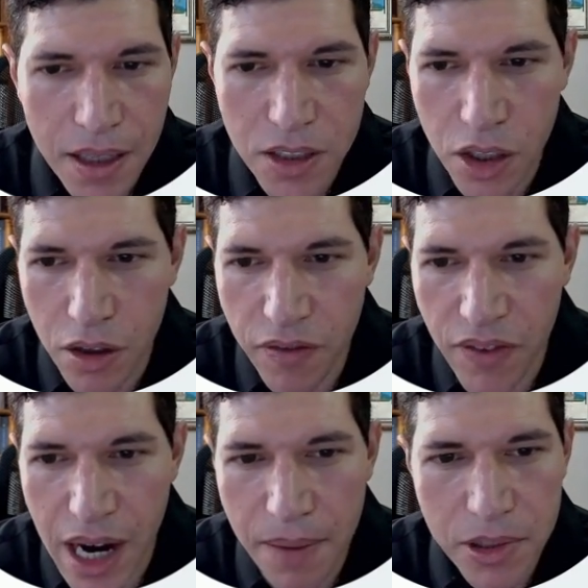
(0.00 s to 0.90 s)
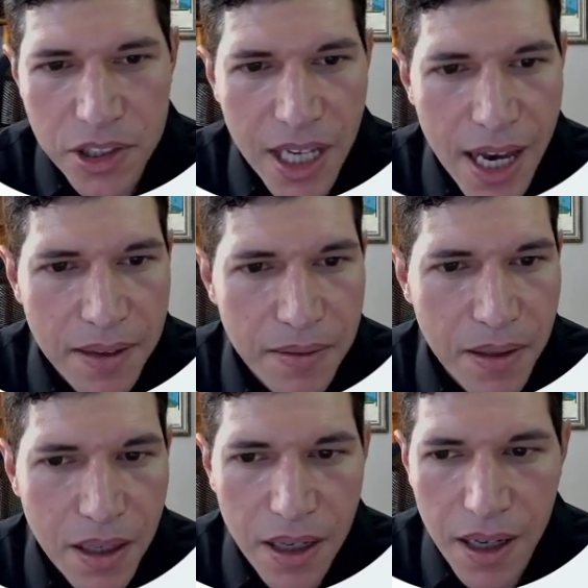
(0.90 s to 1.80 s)
So 5%
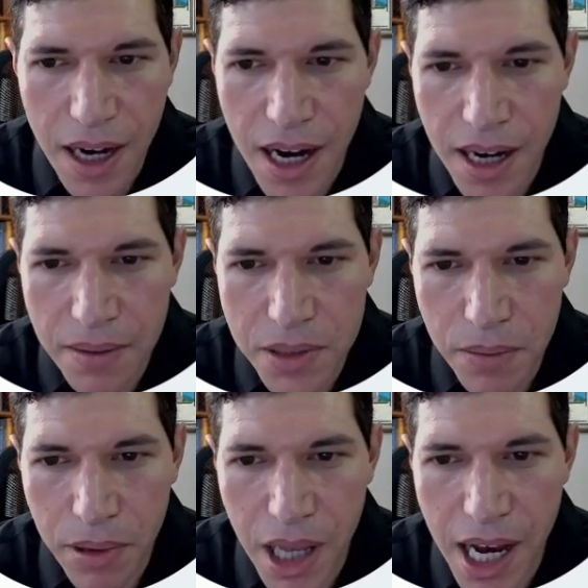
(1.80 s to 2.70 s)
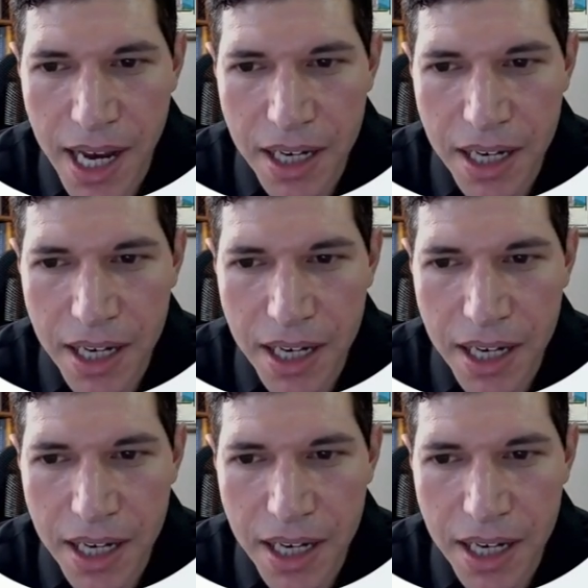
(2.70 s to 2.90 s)
supply